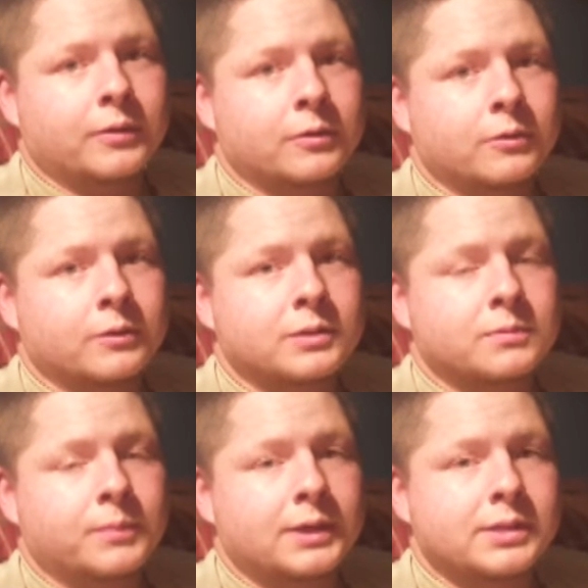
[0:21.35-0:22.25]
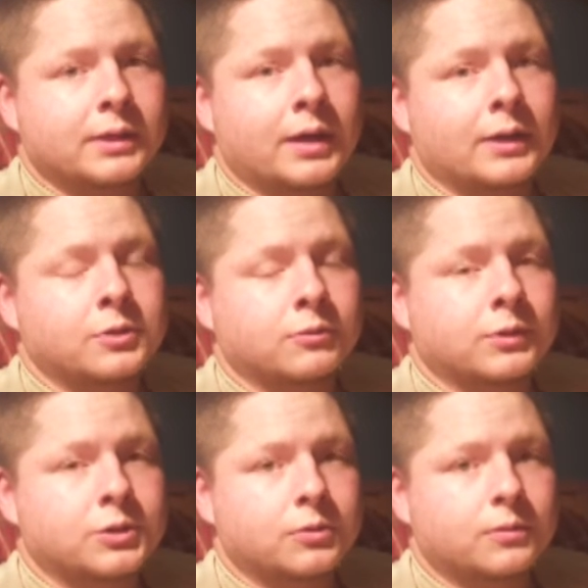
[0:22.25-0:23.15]
the North's basic guide to
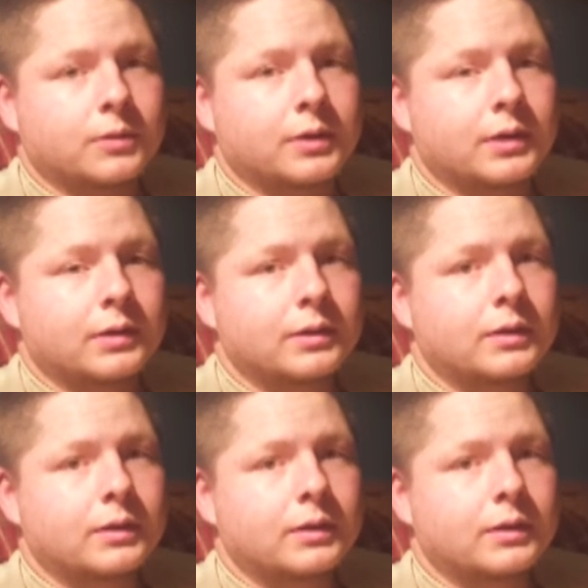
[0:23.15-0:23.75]
ritual working.